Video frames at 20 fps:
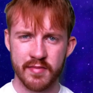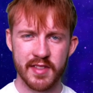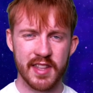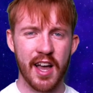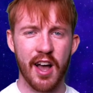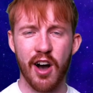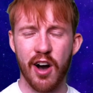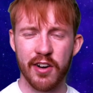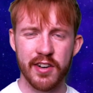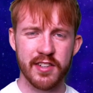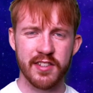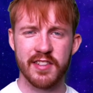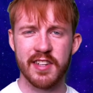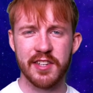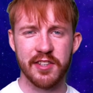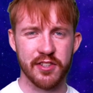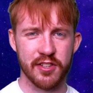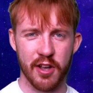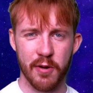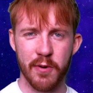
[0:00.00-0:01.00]
They're honestly
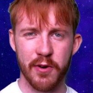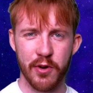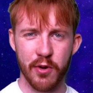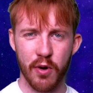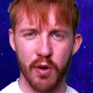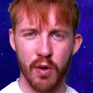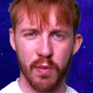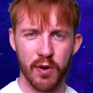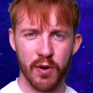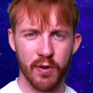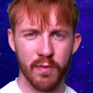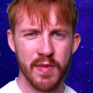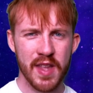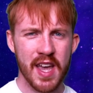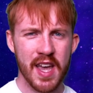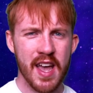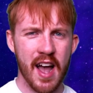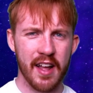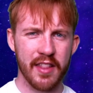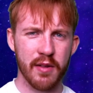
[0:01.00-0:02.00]
so adorable,
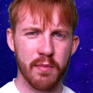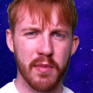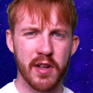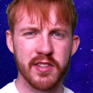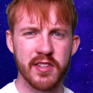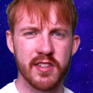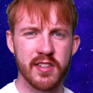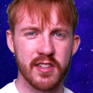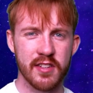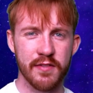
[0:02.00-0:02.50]
and the Monsters